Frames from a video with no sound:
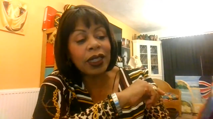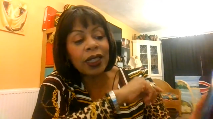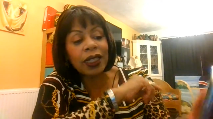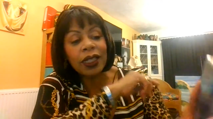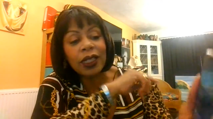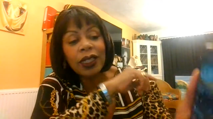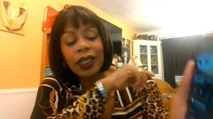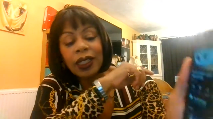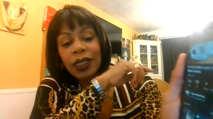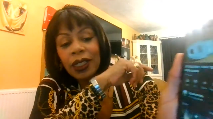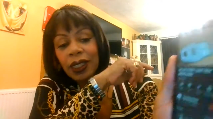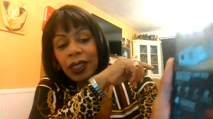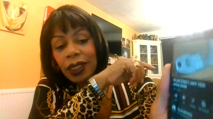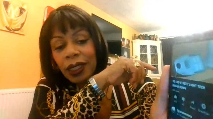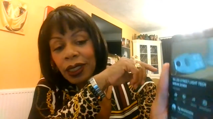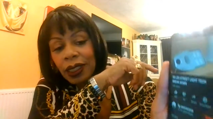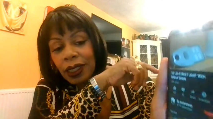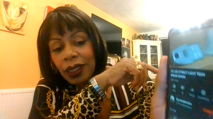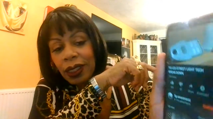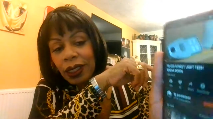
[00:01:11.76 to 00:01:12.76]

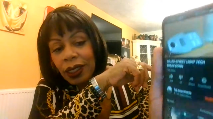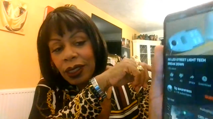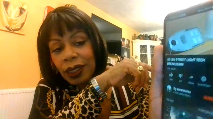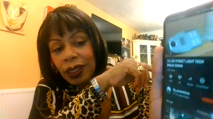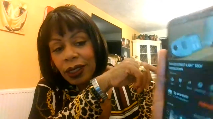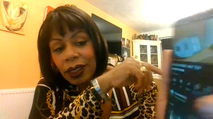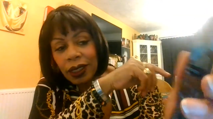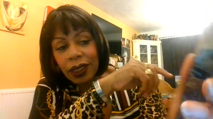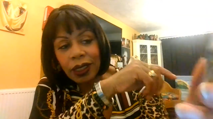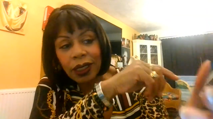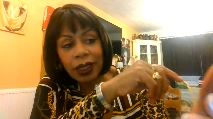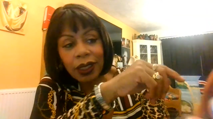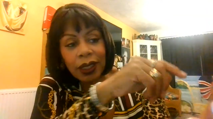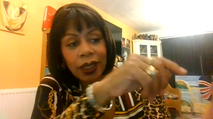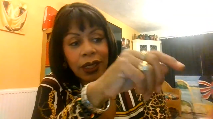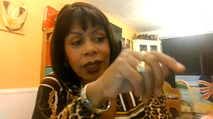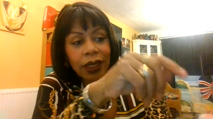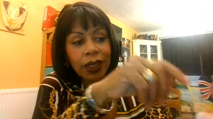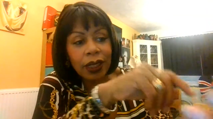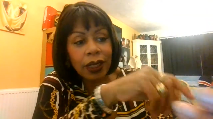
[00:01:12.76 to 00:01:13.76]

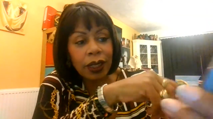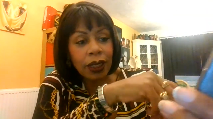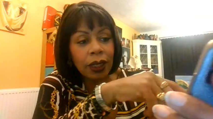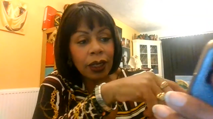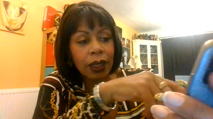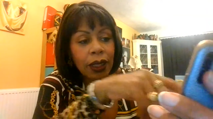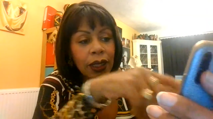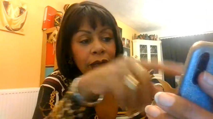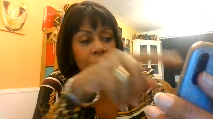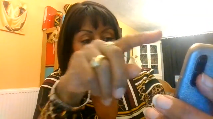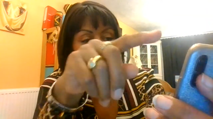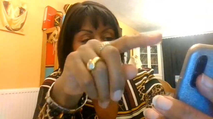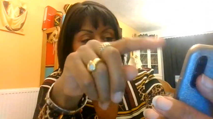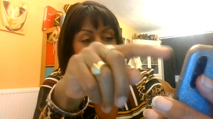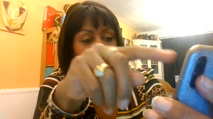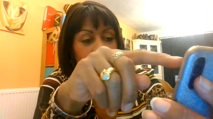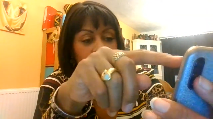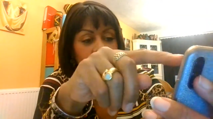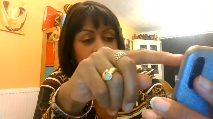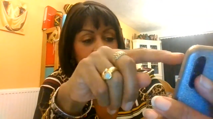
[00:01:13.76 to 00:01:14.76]

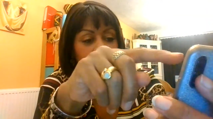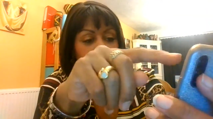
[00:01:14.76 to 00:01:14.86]
(silence)